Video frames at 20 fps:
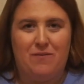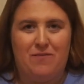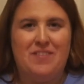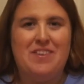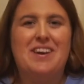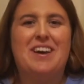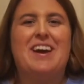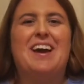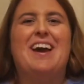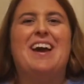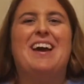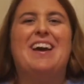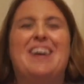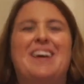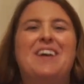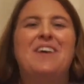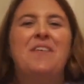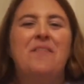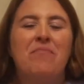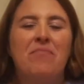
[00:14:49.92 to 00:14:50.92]
like
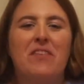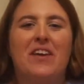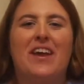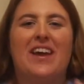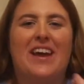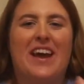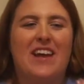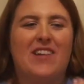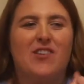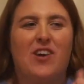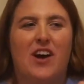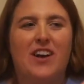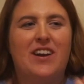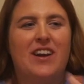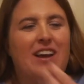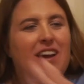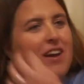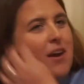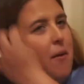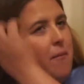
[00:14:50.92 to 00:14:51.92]
it's kind of
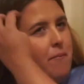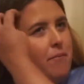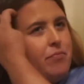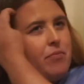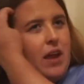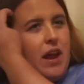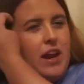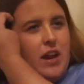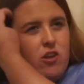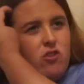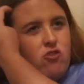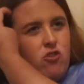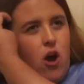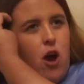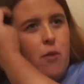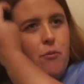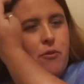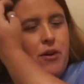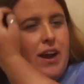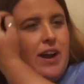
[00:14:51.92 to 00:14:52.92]
like it is
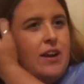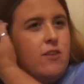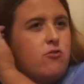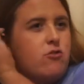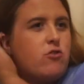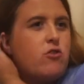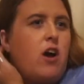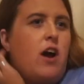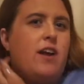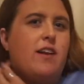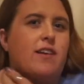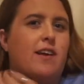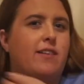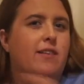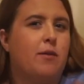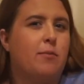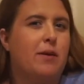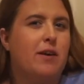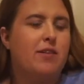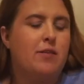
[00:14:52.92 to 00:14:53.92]
strawberry and it just kind of tastes
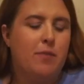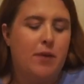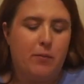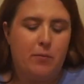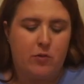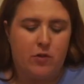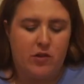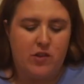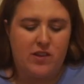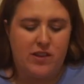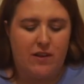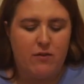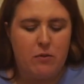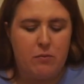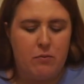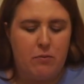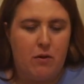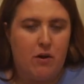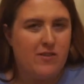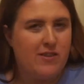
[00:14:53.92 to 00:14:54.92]
like crispy. but the
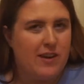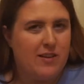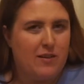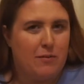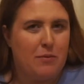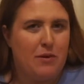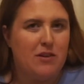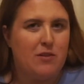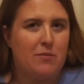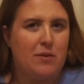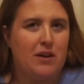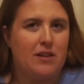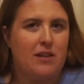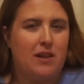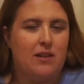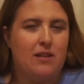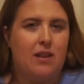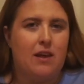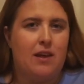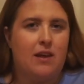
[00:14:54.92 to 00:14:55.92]
syrup more tastes like crispy big
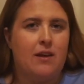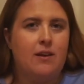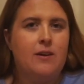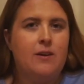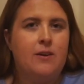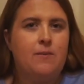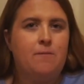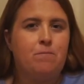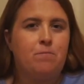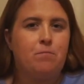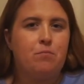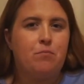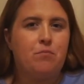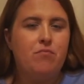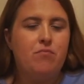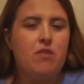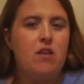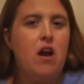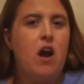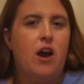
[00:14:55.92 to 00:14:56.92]
than the
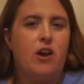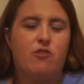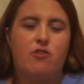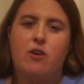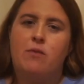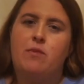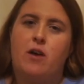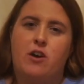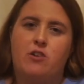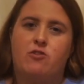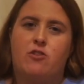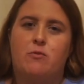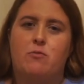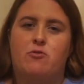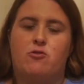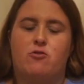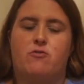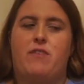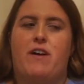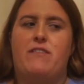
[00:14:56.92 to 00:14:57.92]
ice cream. The ice cream is
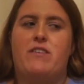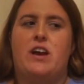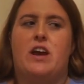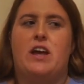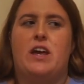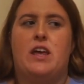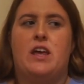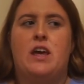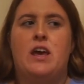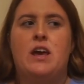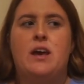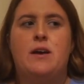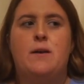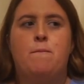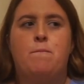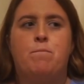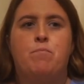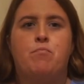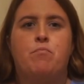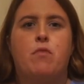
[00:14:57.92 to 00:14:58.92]
just very like
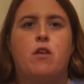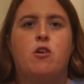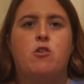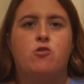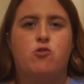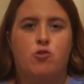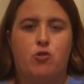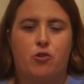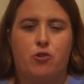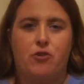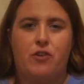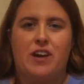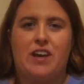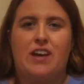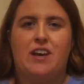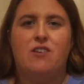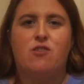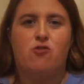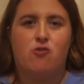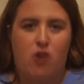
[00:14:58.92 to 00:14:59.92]

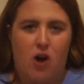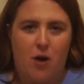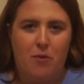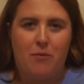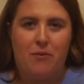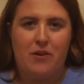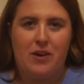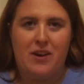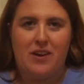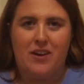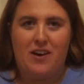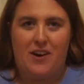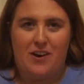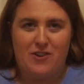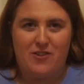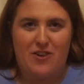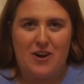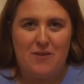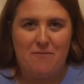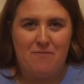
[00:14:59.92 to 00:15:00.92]
sugary strawberry ice
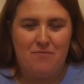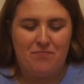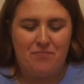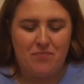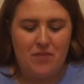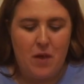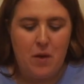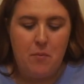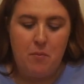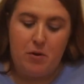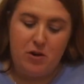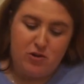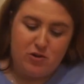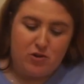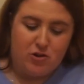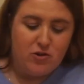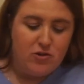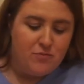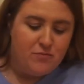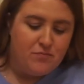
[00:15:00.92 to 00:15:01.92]
cream. Fair, but it's good.